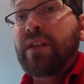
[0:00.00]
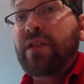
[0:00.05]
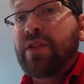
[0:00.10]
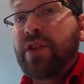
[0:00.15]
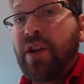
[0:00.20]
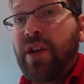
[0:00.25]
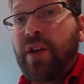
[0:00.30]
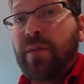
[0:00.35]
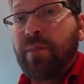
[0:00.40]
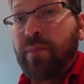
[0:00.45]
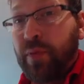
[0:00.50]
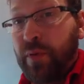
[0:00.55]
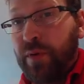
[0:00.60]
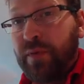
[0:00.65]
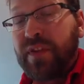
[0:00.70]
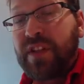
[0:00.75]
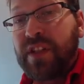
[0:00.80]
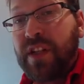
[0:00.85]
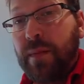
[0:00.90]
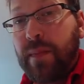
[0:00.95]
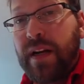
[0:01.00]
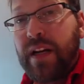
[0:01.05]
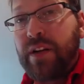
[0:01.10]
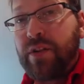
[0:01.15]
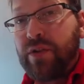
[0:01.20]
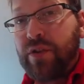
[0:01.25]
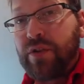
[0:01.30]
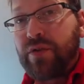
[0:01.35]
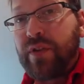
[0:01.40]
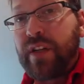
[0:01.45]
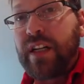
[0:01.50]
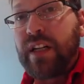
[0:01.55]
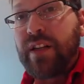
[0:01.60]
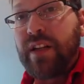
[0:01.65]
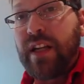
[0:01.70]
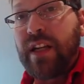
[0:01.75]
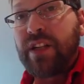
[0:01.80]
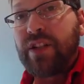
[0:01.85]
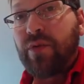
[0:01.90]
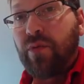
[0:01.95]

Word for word: to prove to somebody who's reading this,